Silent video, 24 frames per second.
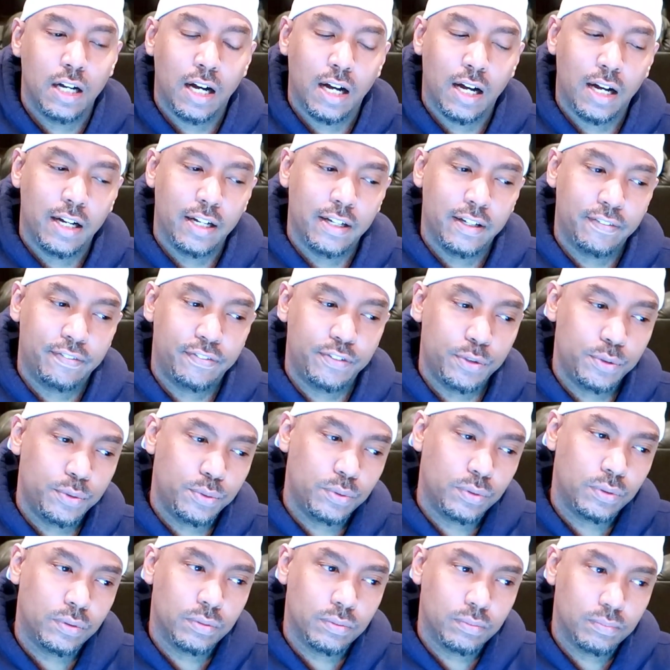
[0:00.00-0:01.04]
if
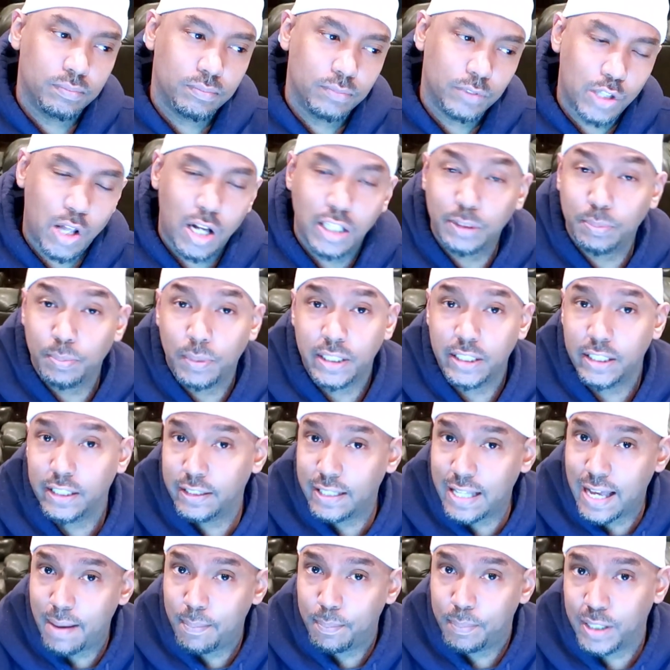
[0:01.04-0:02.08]
you lost money
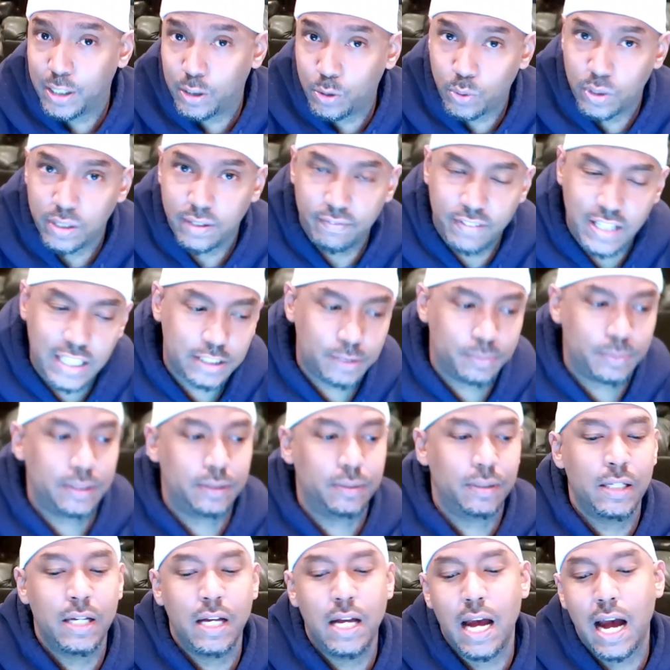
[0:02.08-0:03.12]
in that Bitcoin
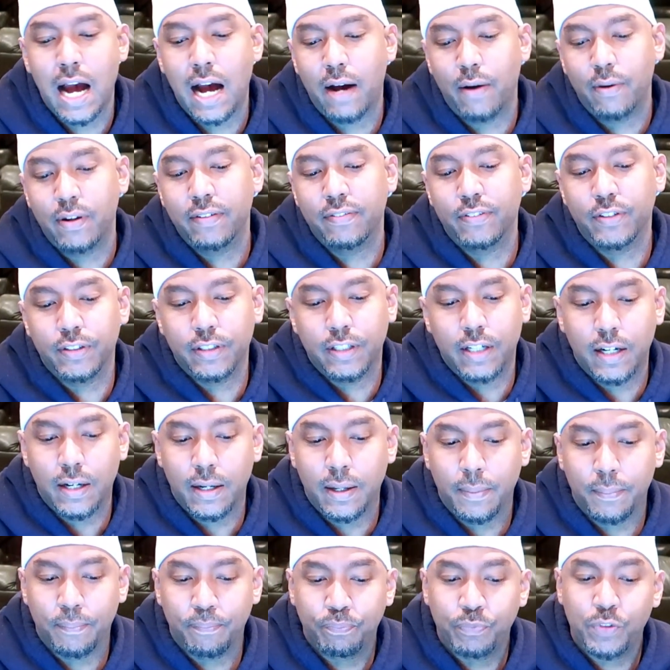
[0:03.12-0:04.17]
investment.
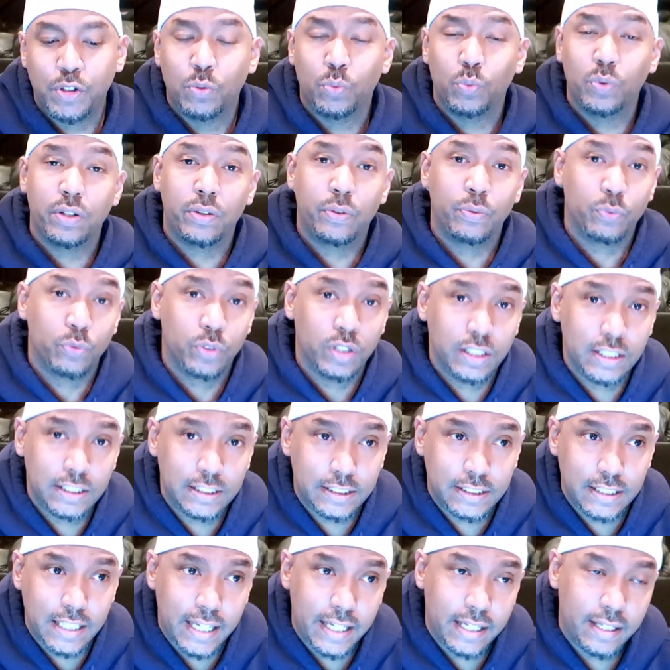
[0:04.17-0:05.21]
However, with real
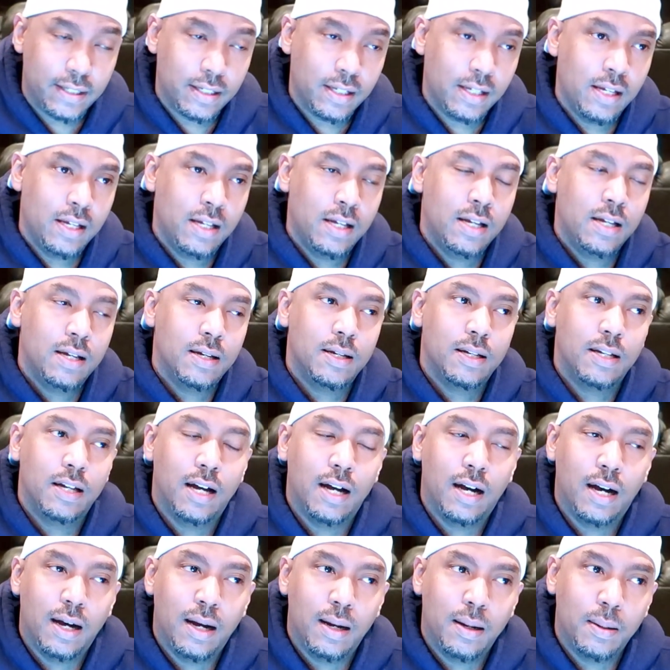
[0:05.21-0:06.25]
estate,
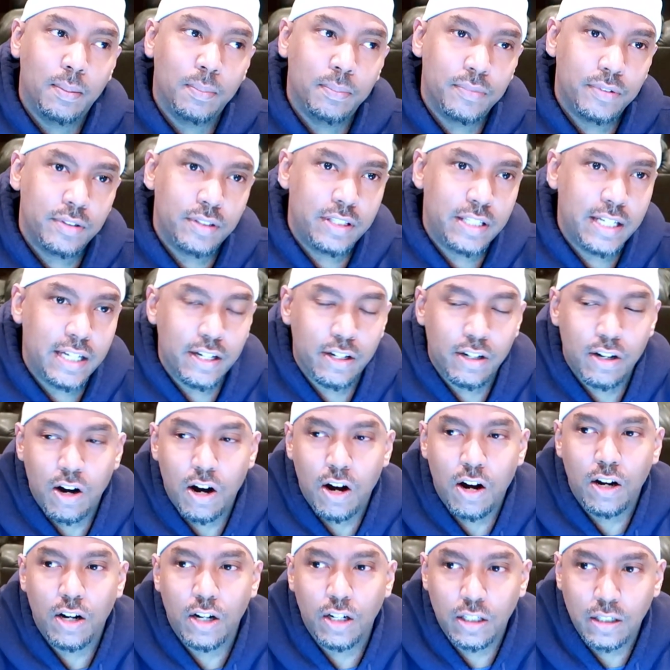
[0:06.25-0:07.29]
there
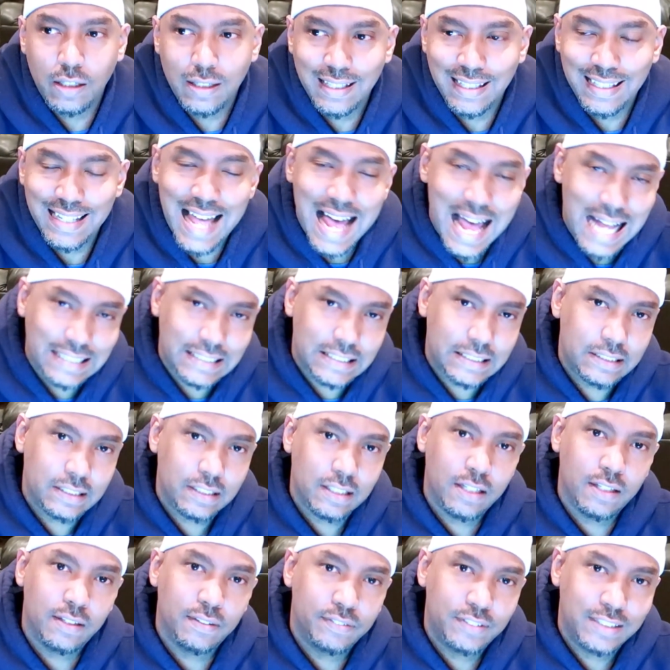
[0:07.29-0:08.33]
are lots
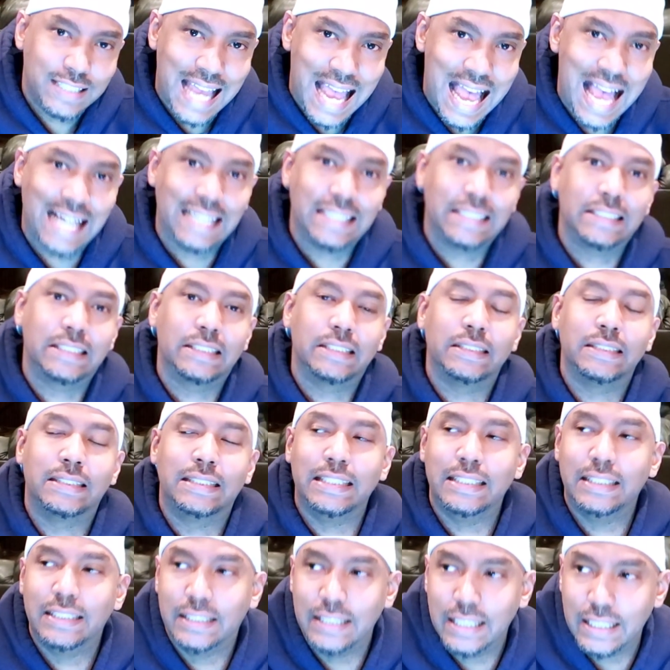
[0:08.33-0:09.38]
of tax
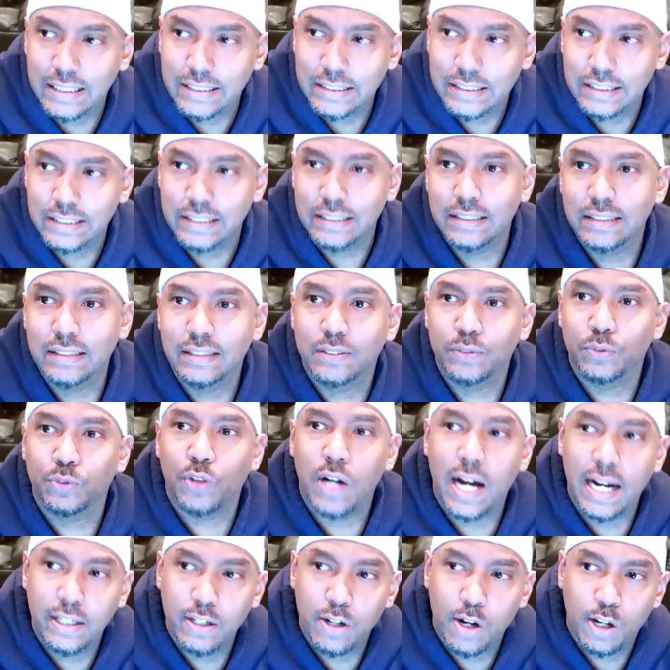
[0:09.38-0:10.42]
deductions,
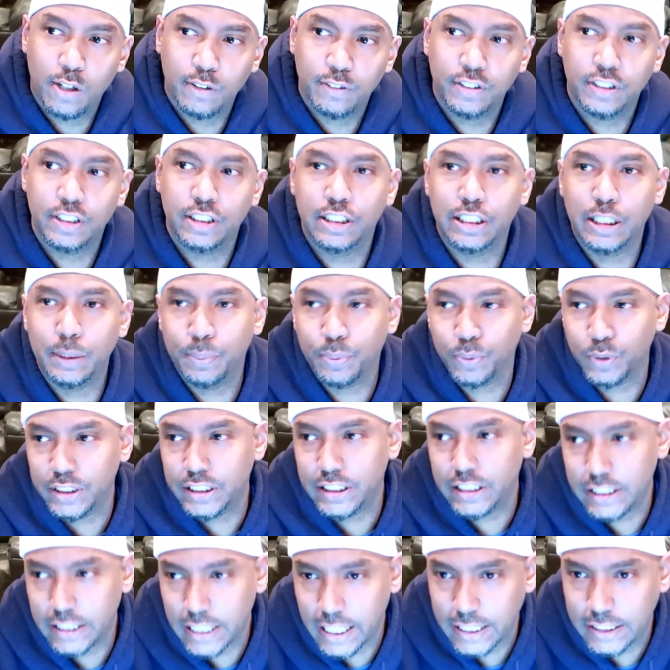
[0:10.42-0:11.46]
write-offs,
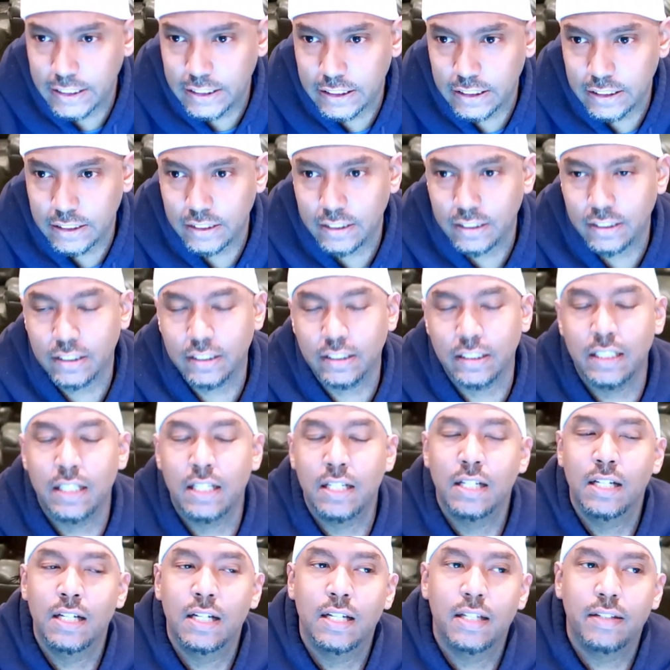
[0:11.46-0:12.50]
depreciations
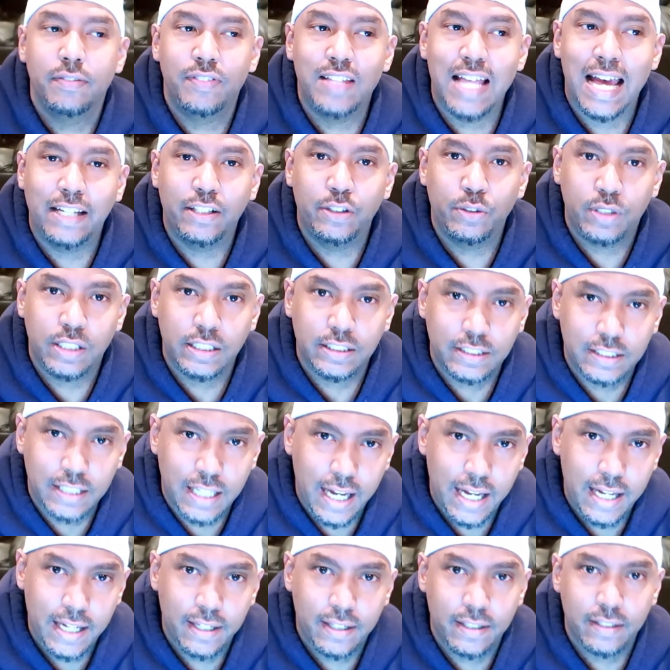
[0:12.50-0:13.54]
that you can
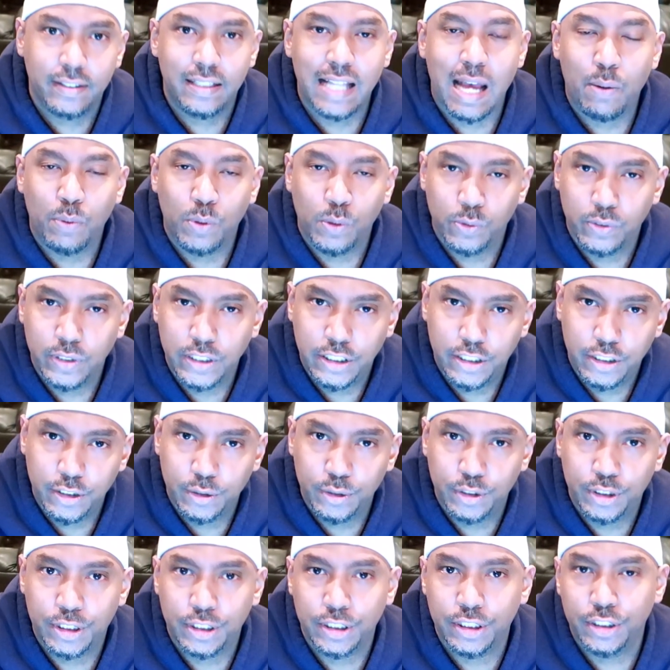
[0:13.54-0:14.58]
take that will
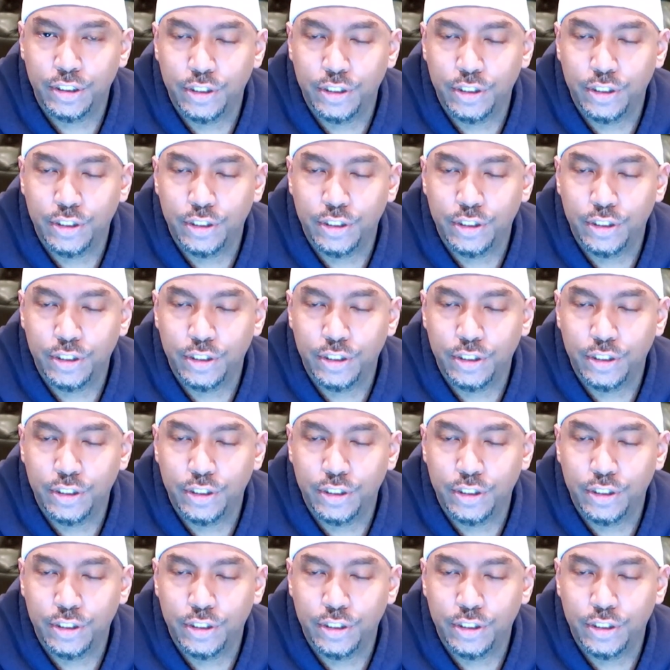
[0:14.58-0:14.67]
reduce